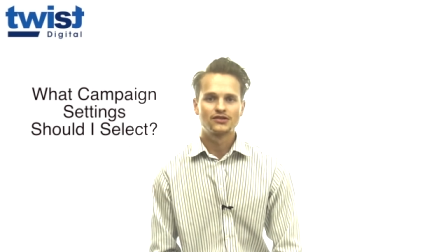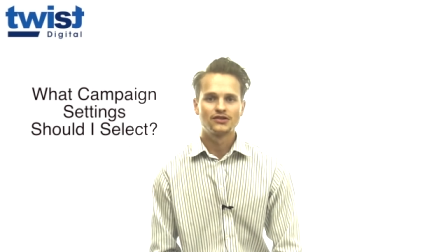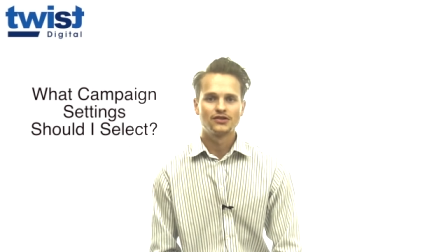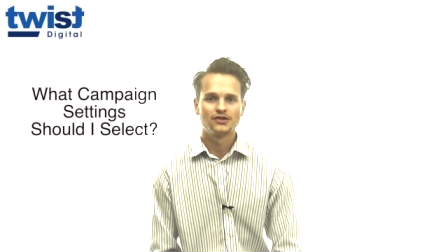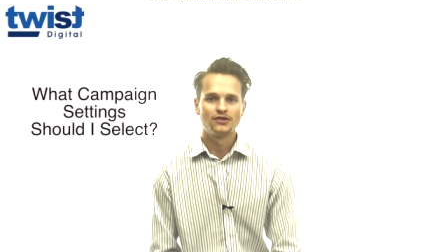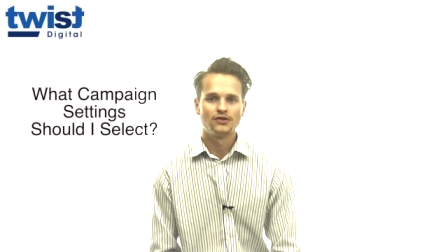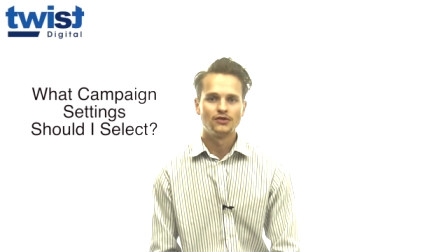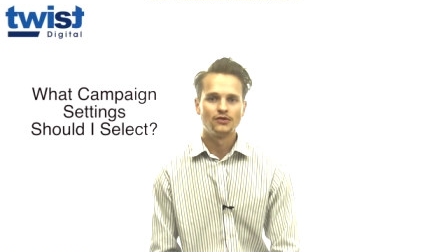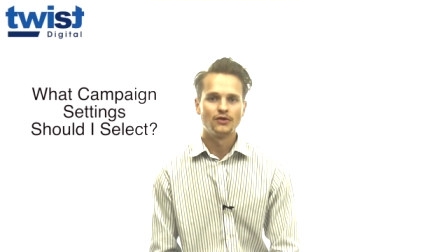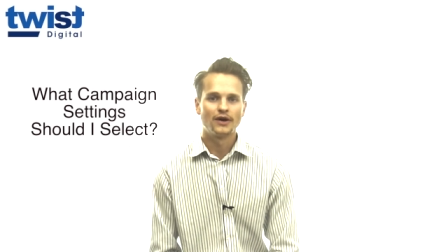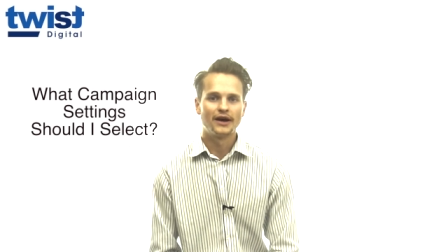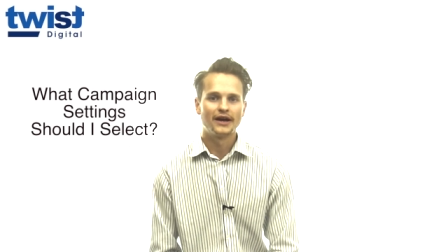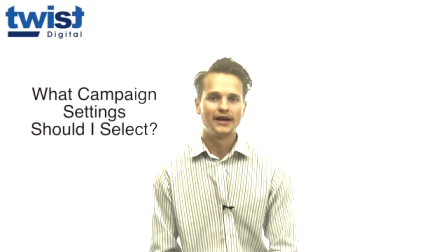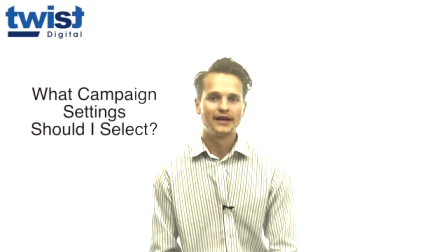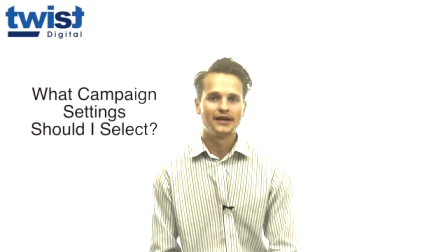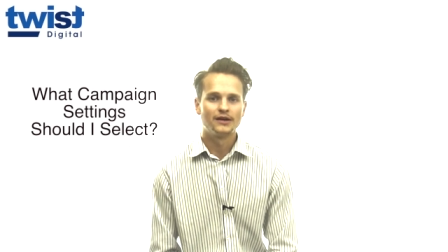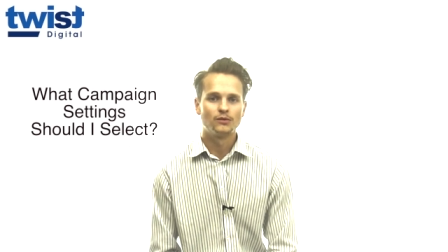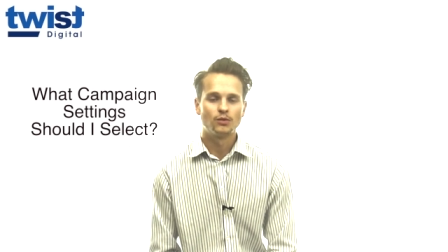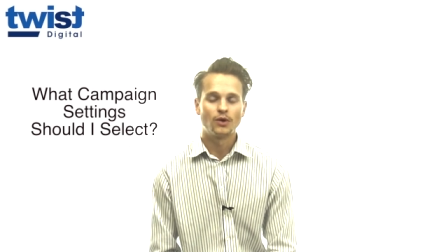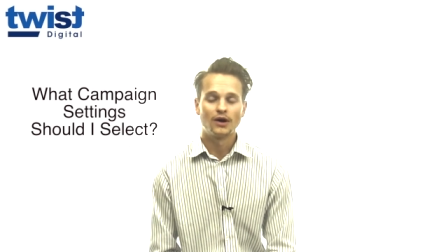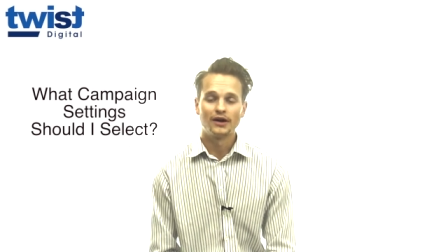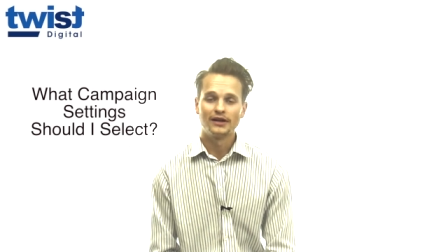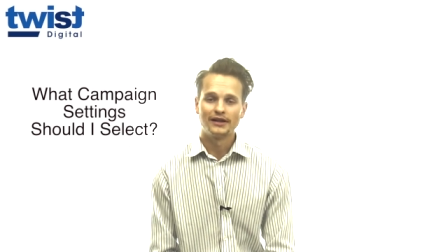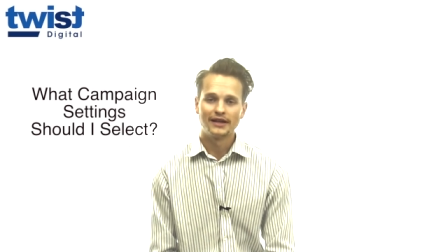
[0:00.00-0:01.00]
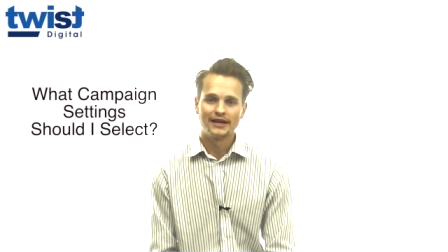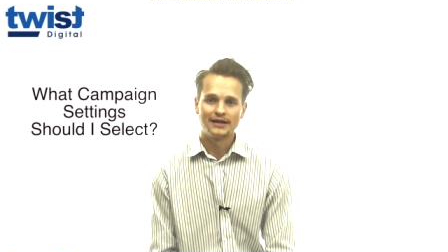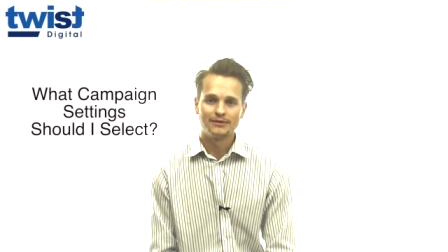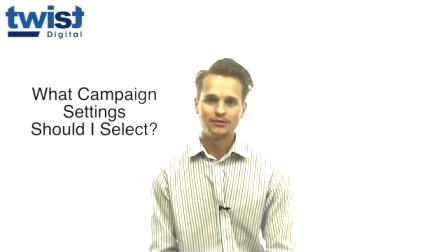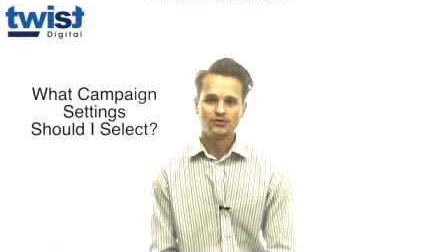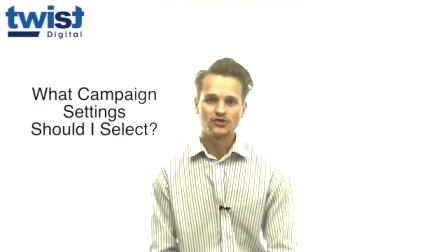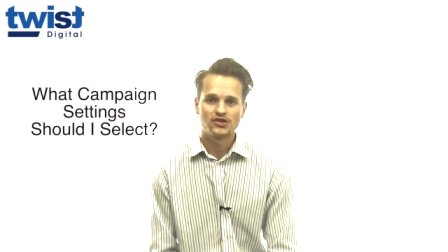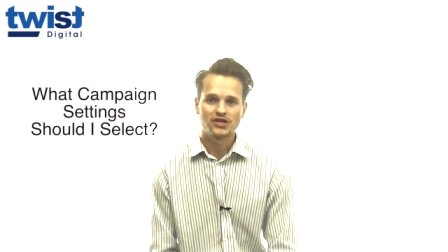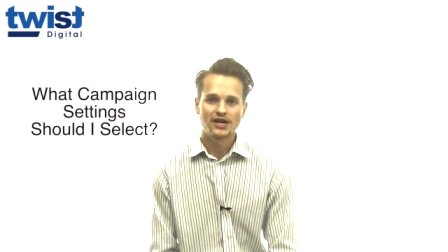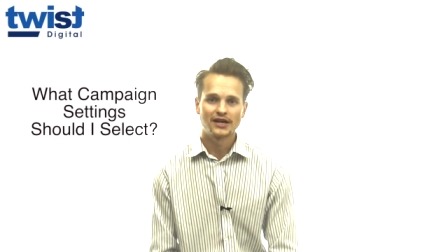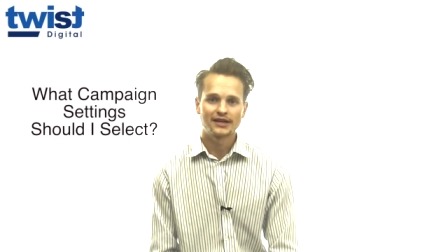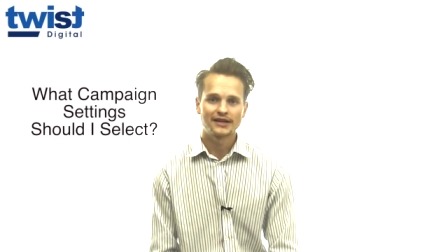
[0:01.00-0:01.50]
to a white label
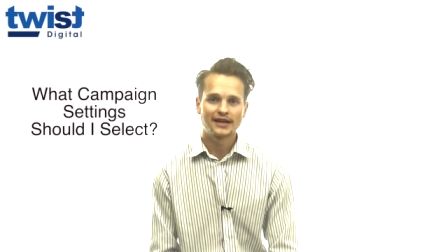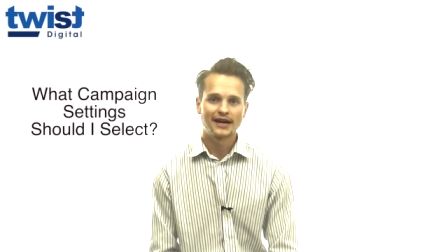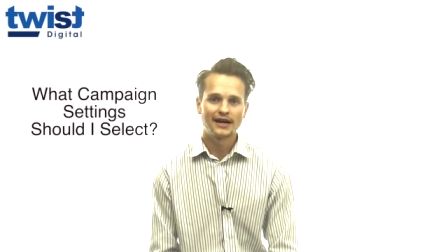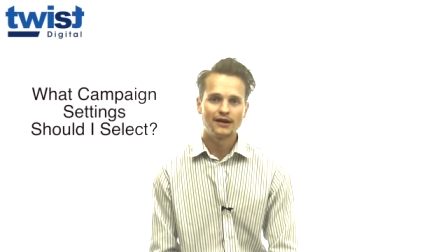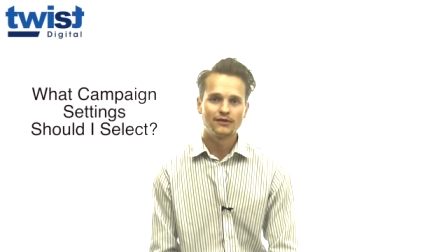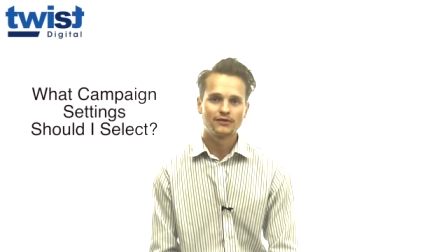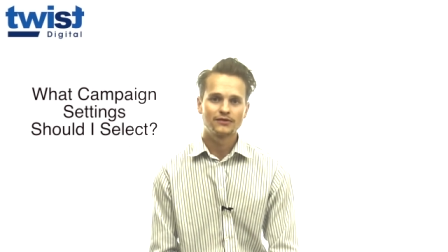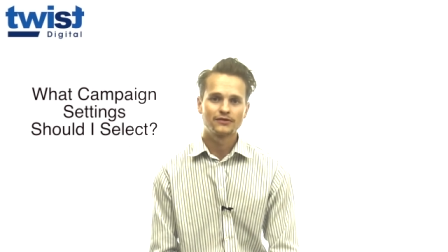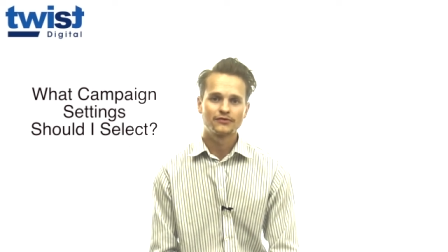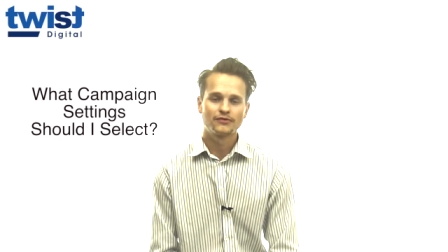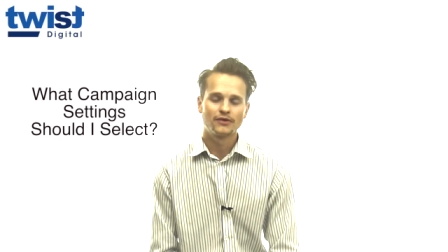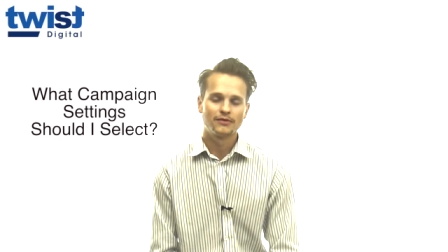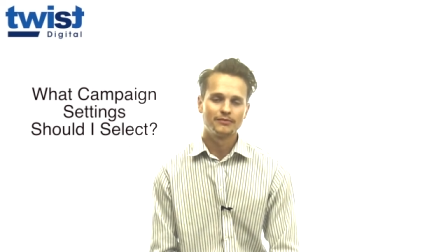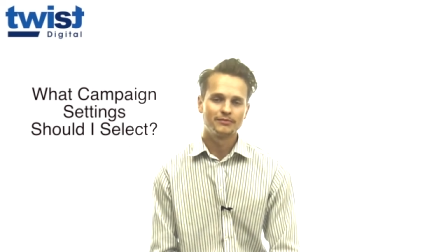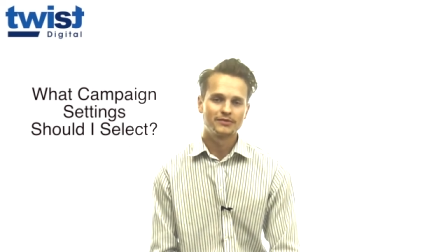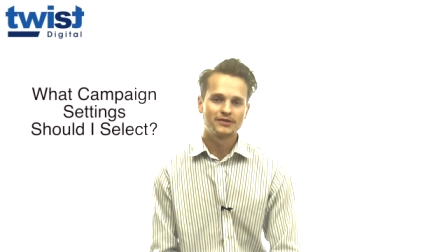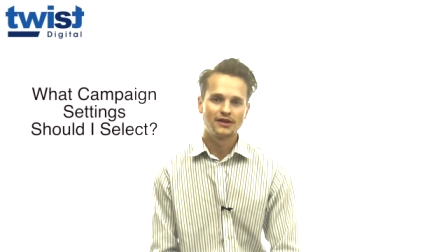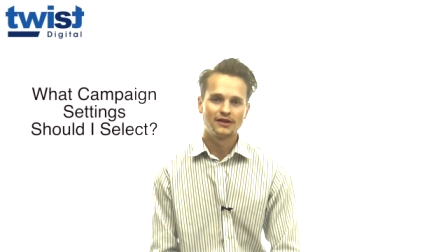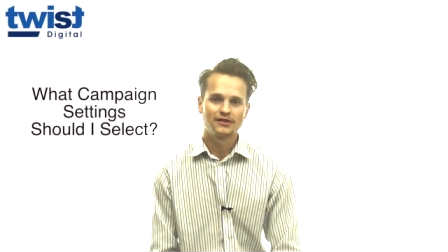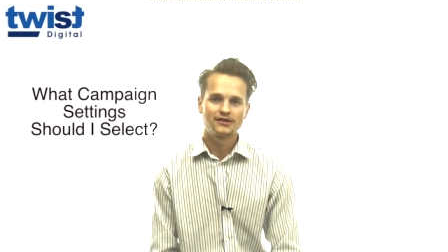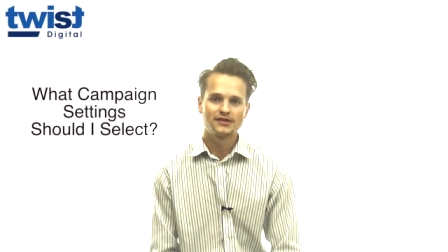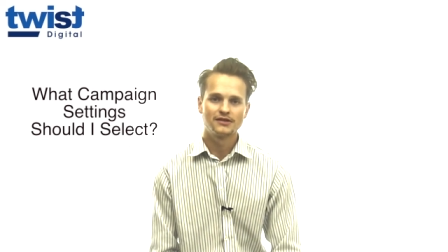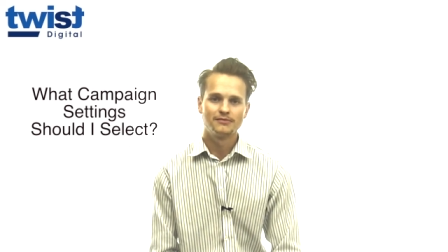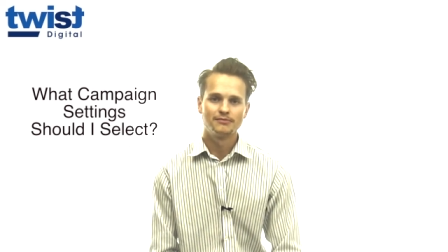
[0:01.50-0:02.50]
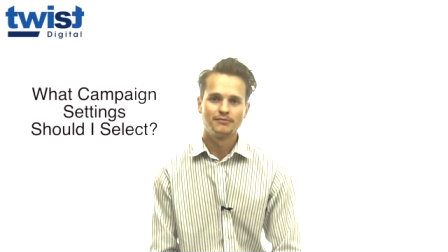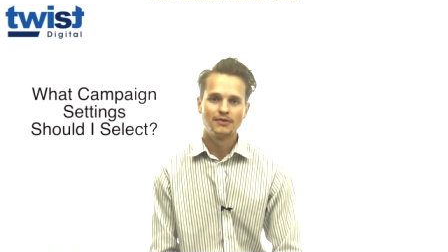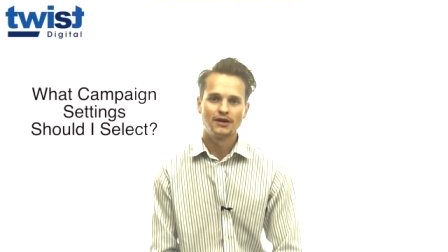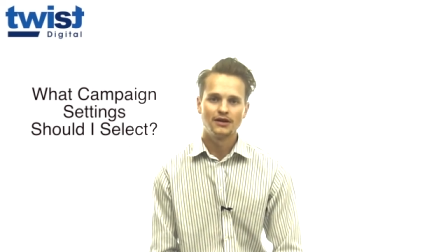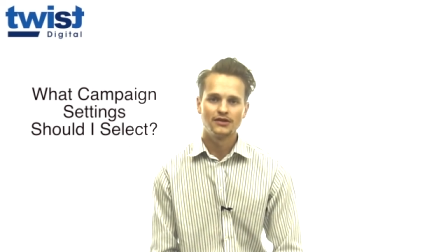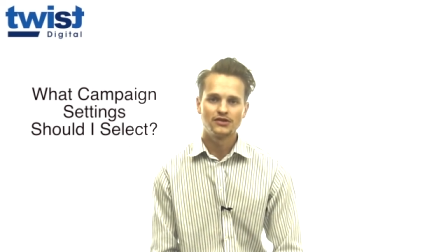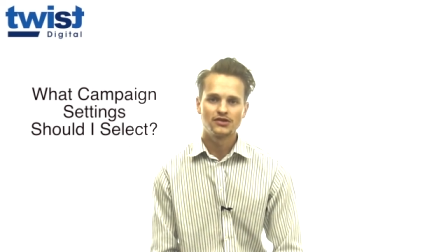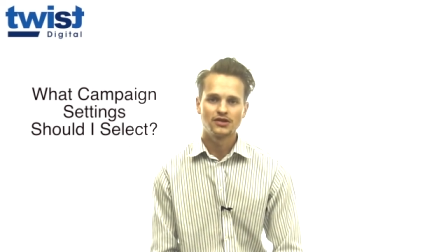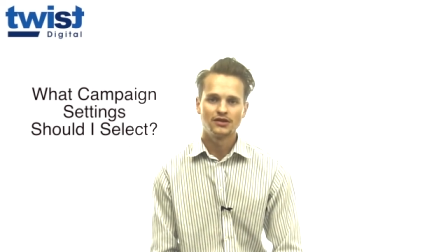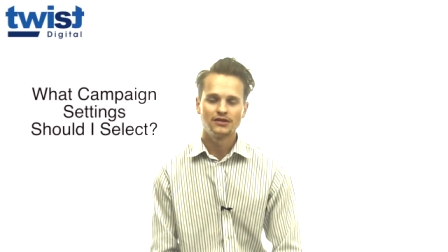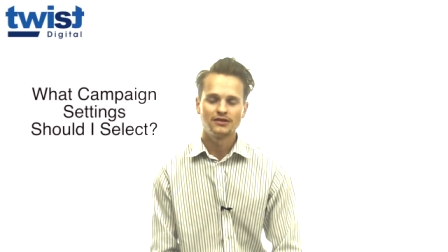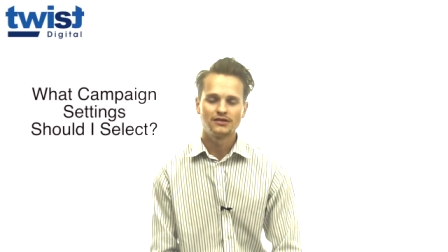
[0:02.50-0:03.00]
checkout from certain
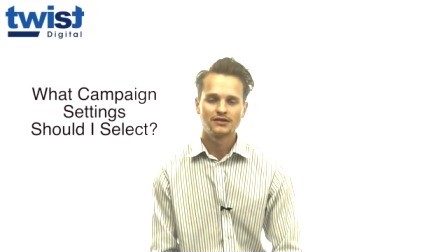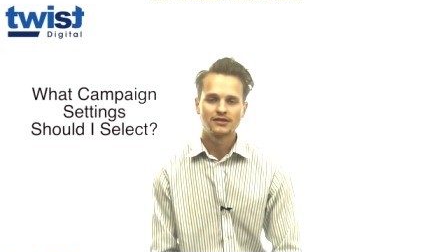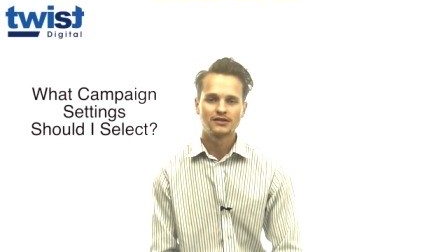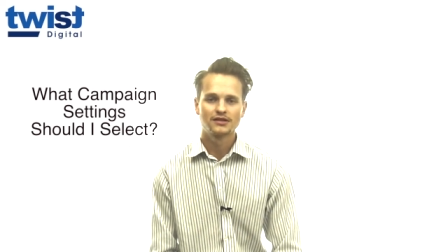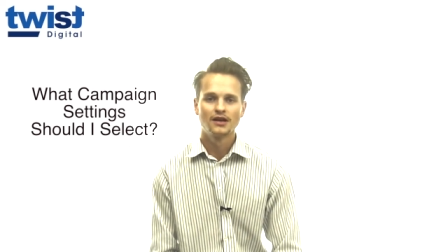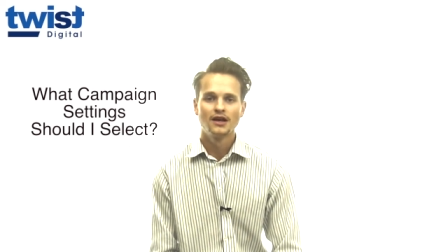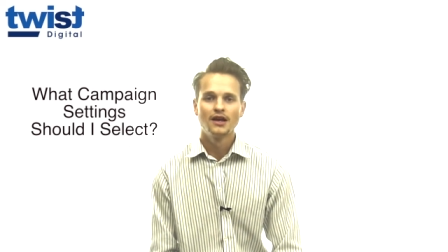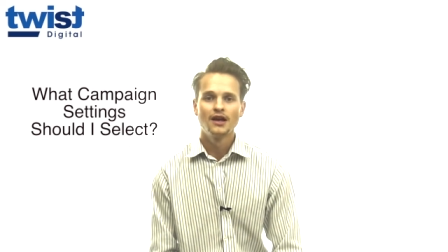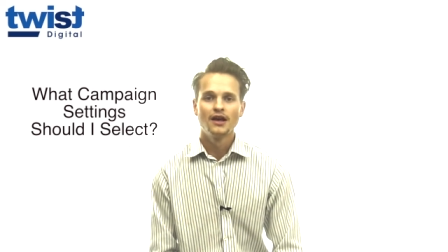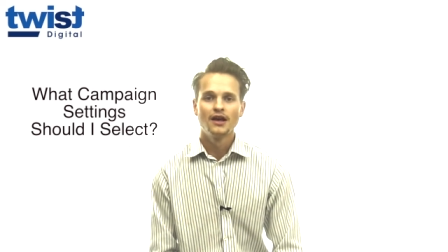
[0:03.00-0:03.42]
merchants,